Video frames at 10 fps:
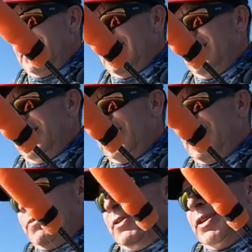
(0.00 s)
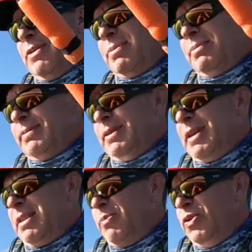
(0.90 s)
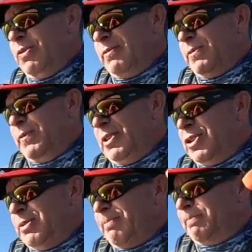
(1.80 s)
And this is the result. Another beautiful fish.